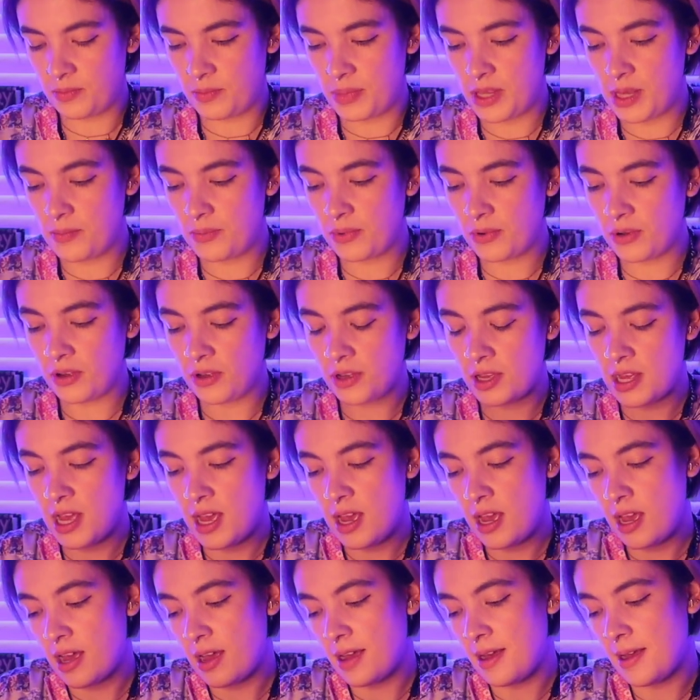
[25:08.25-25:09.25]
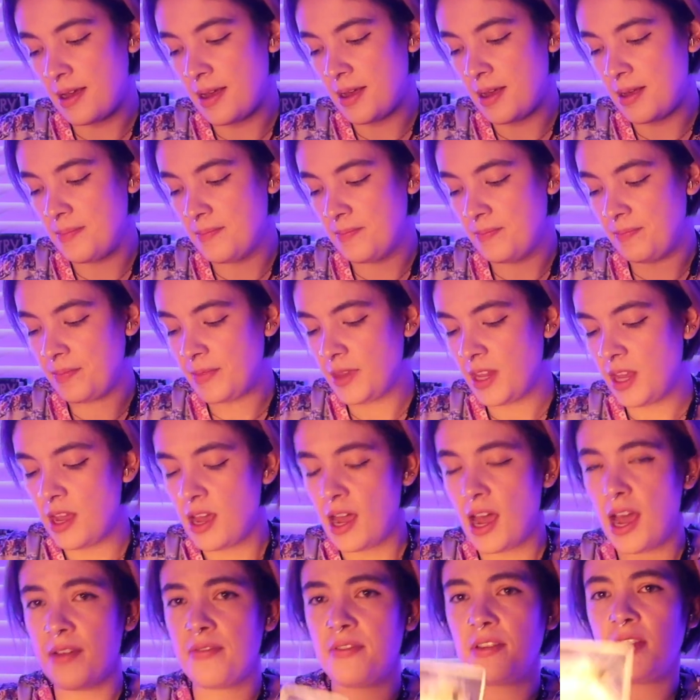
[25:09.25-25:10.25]
people, I
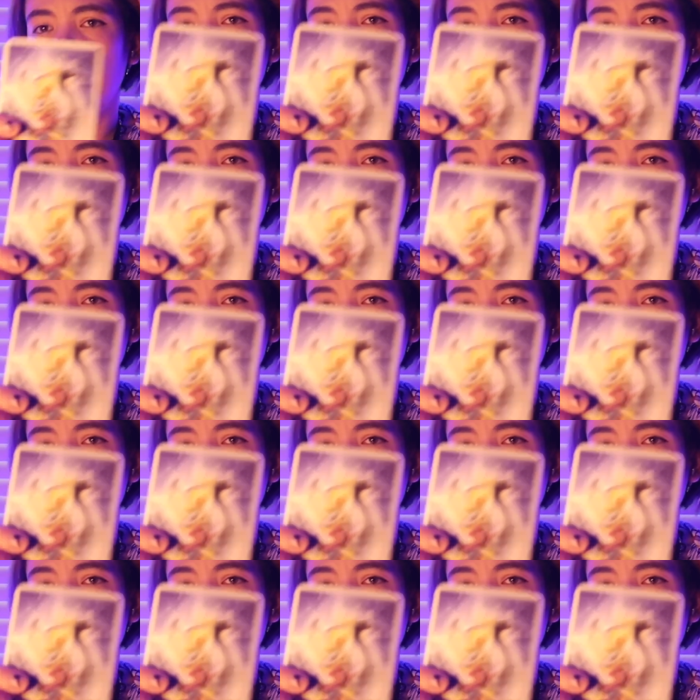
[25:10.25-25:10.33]
feel